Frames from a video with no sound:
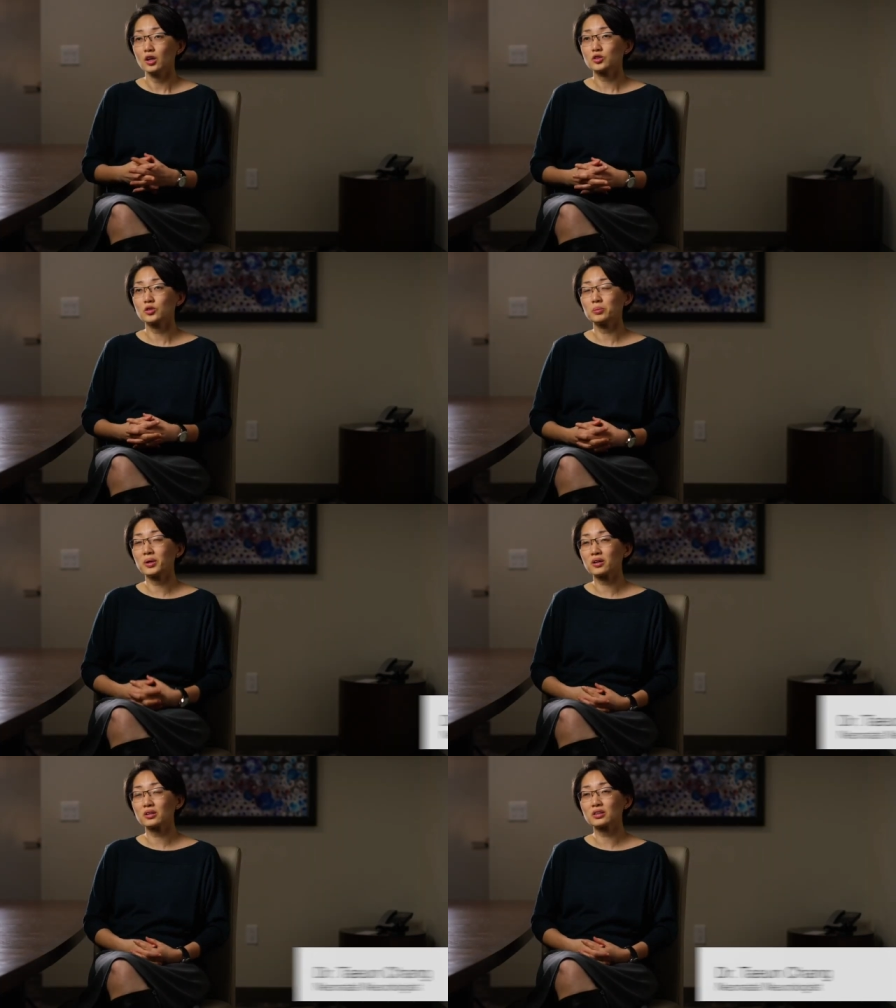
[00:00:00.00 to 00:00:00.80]
So the
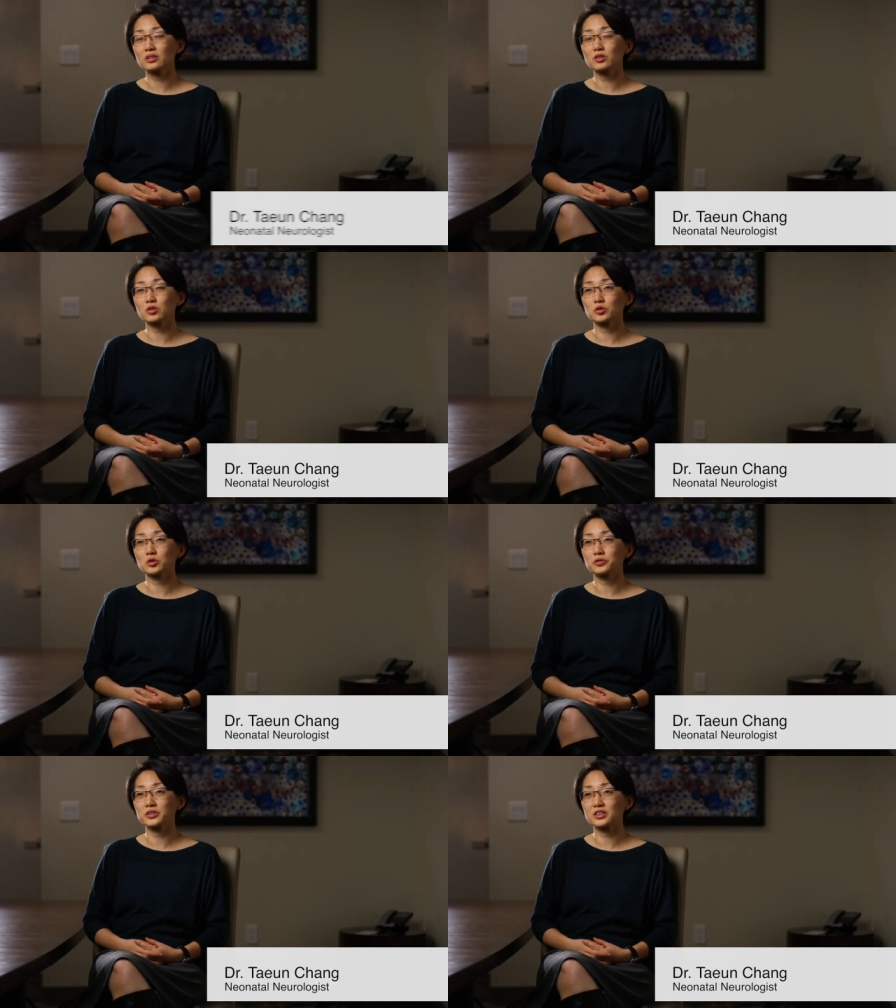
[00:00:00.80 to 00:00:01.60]
American Clinical
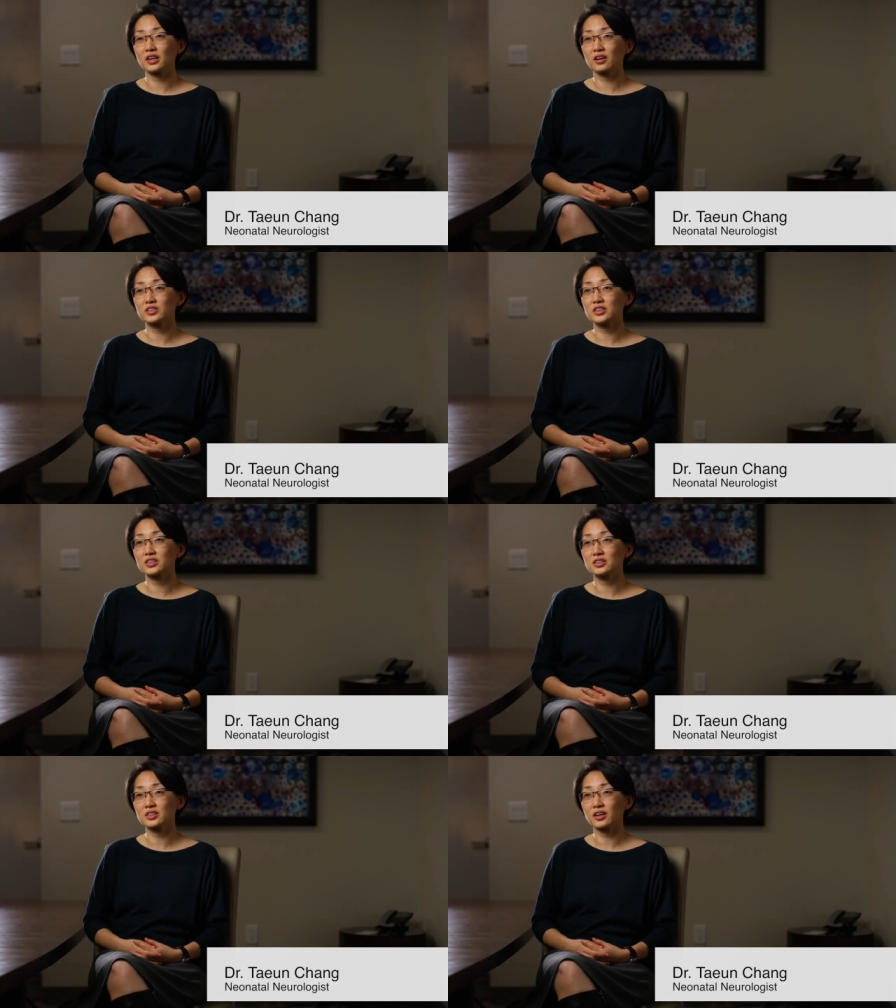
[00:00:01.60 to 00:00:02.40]
Neurophysiology
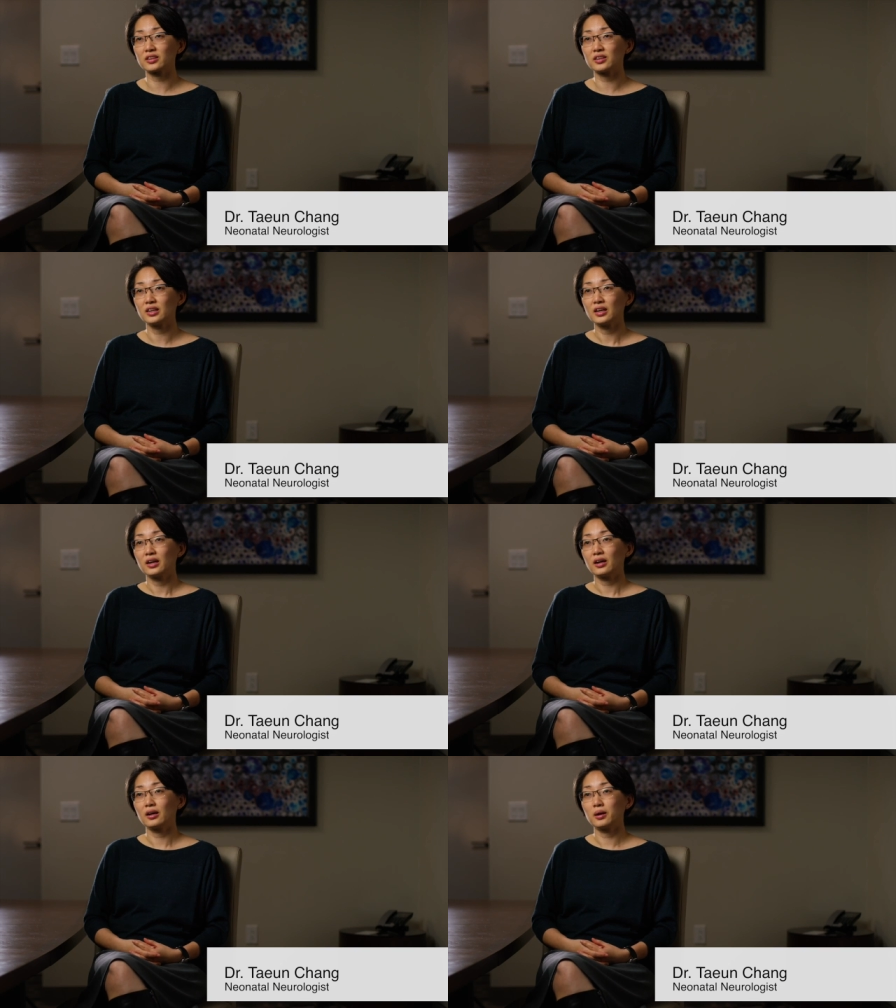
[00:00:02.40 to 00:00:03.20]
Society
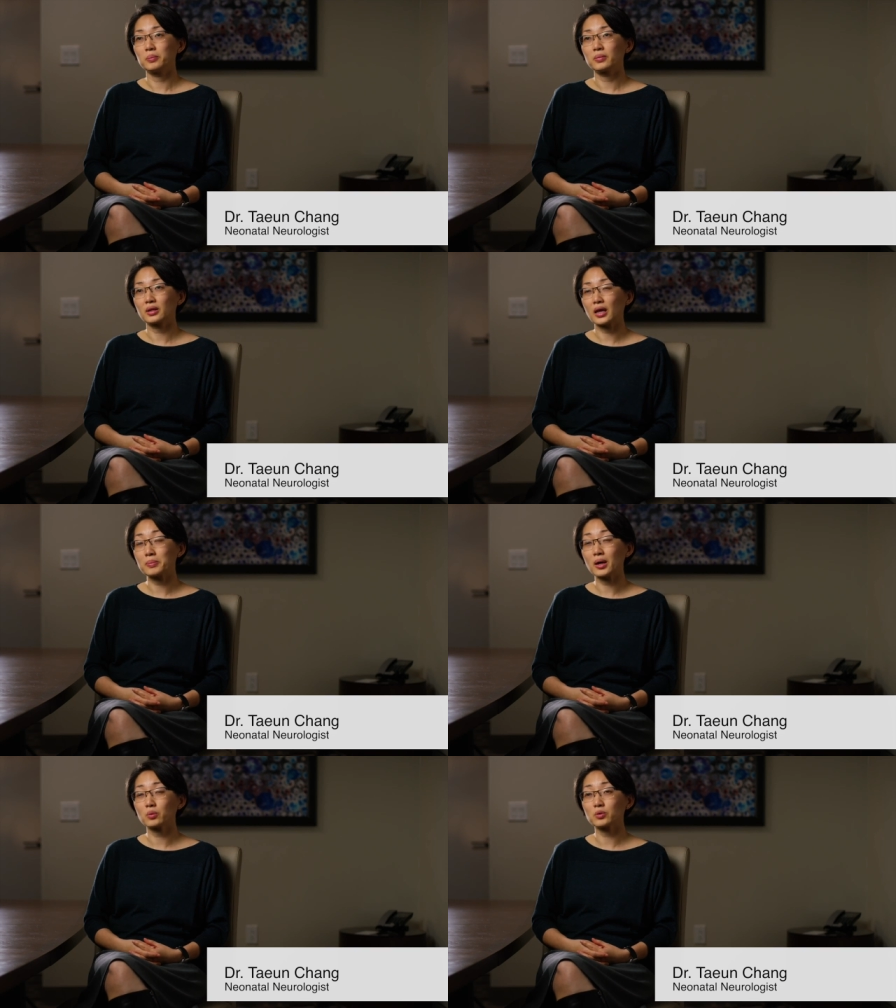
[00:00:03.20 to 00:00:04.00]
um,
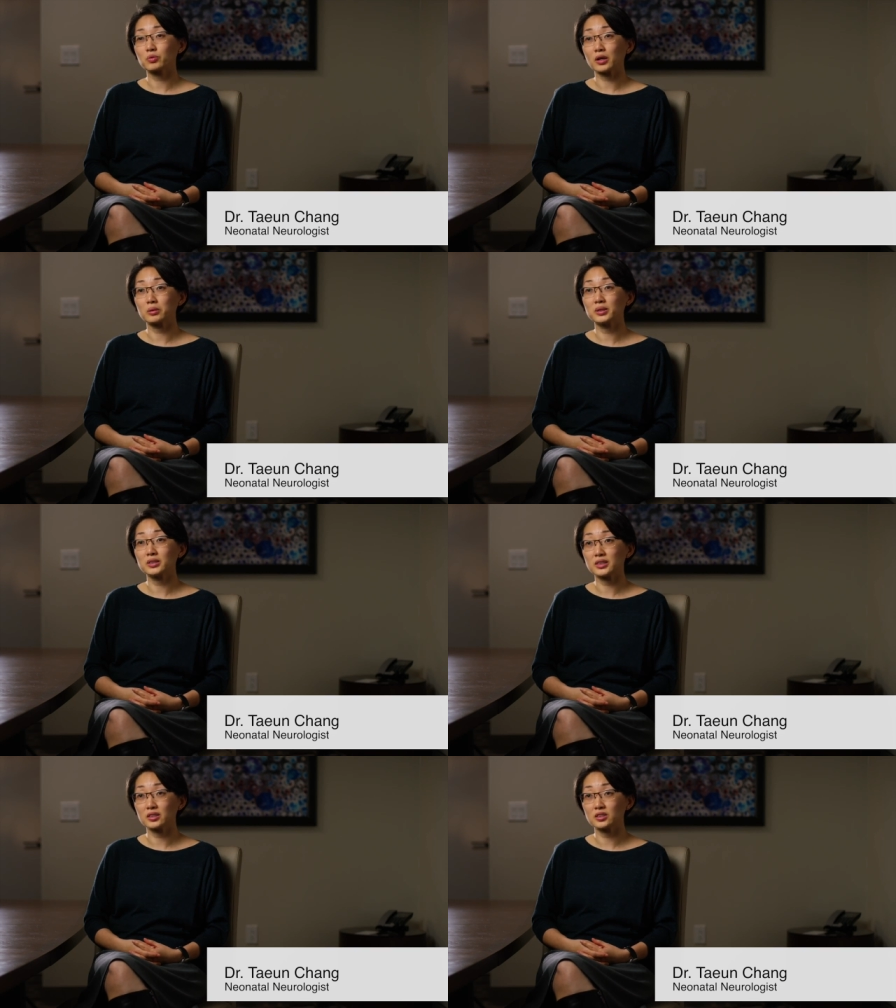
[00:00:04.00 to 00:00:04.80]
came out with
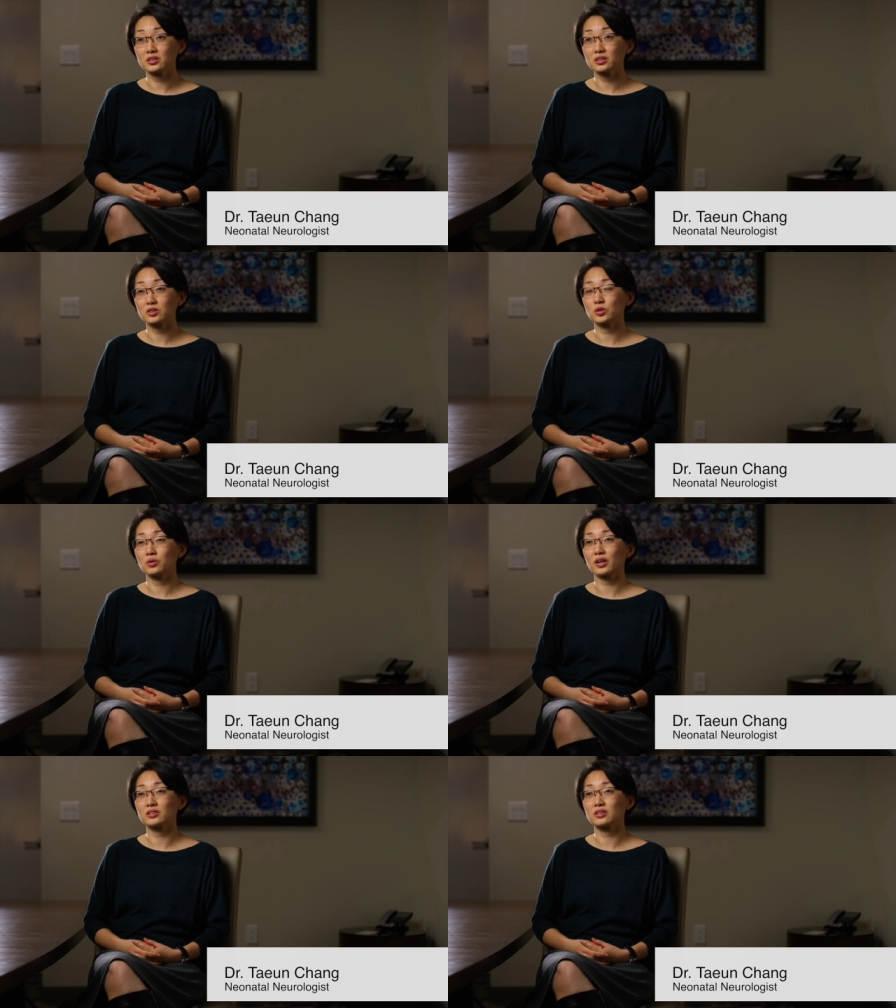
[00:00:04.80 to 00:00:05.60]
recommendations in two
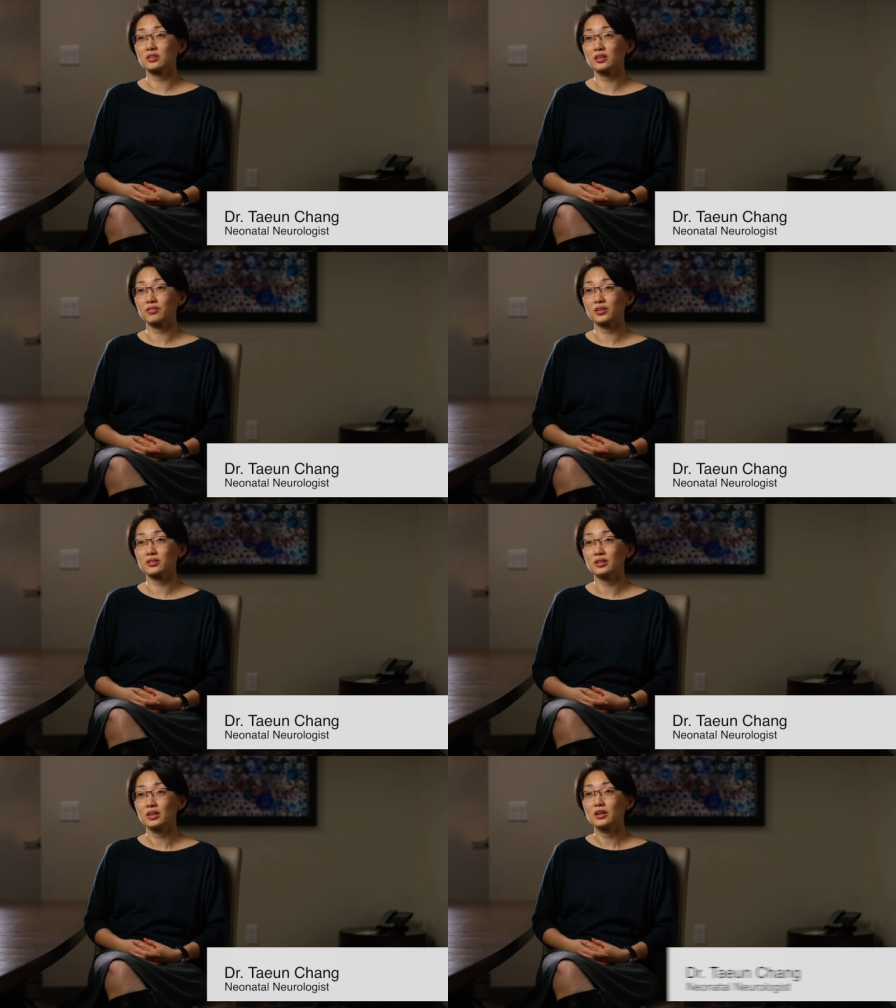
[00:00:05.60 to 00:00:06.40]
thousand
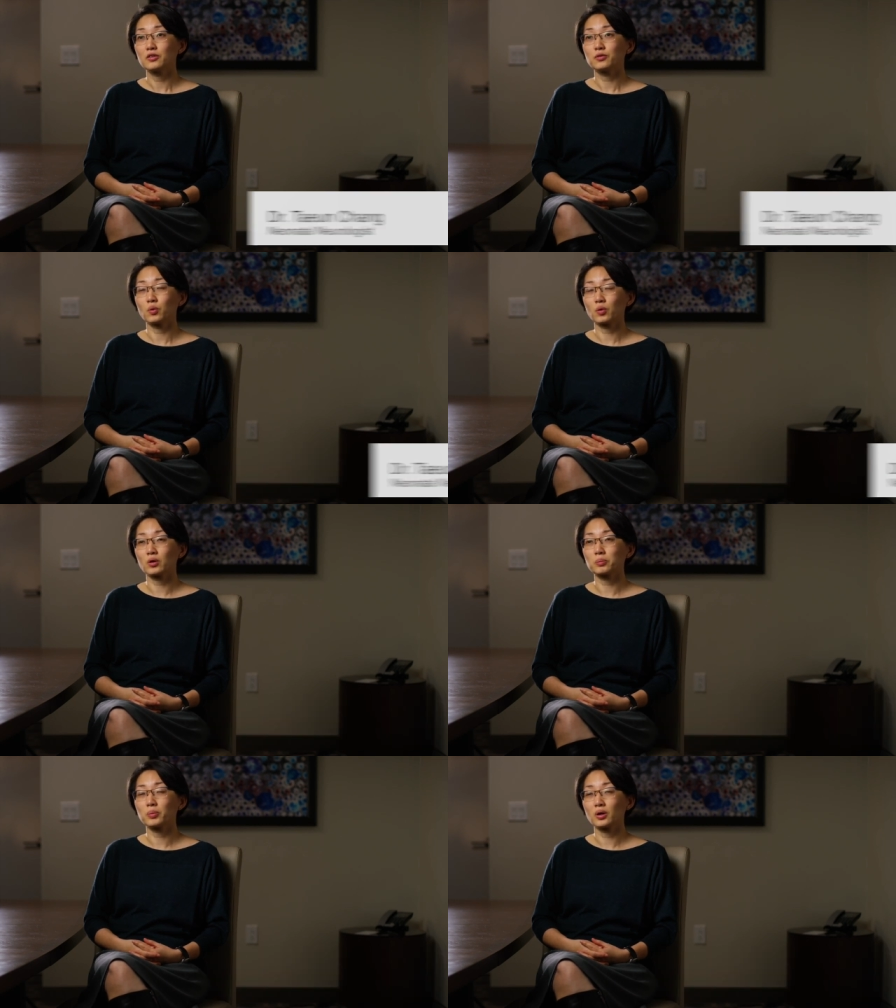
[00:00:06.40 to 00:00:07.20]
eleven
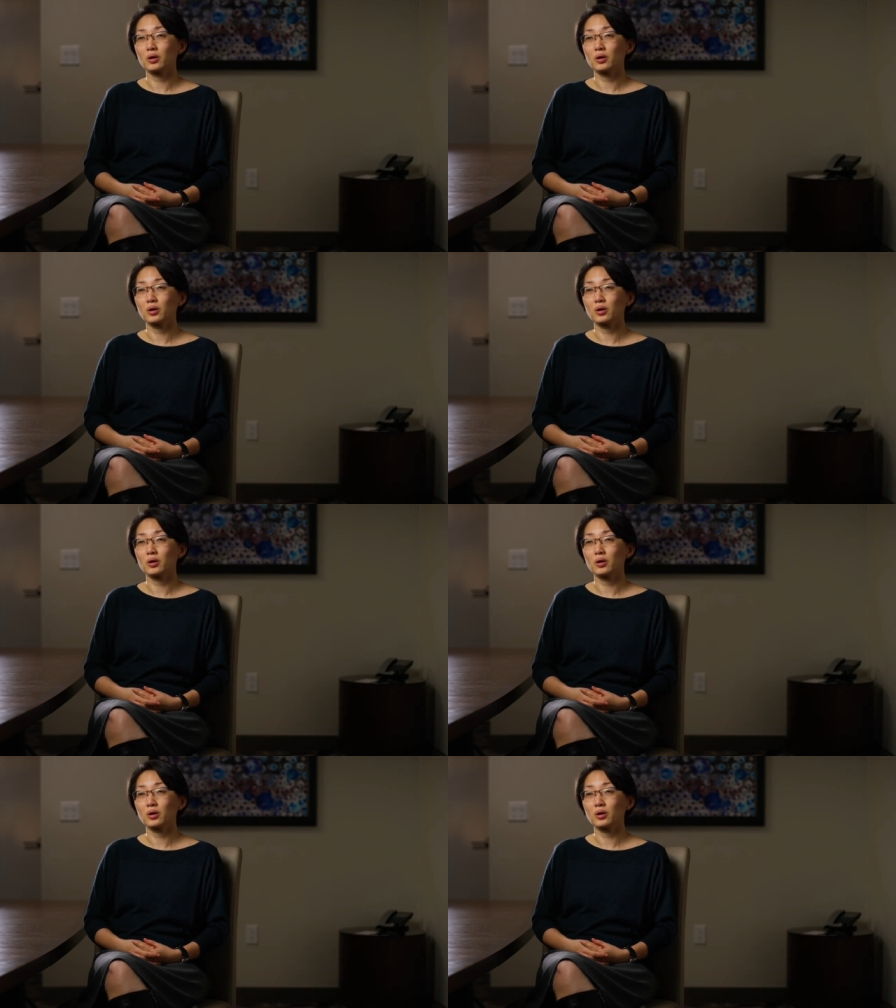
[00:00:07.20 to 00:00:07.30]
for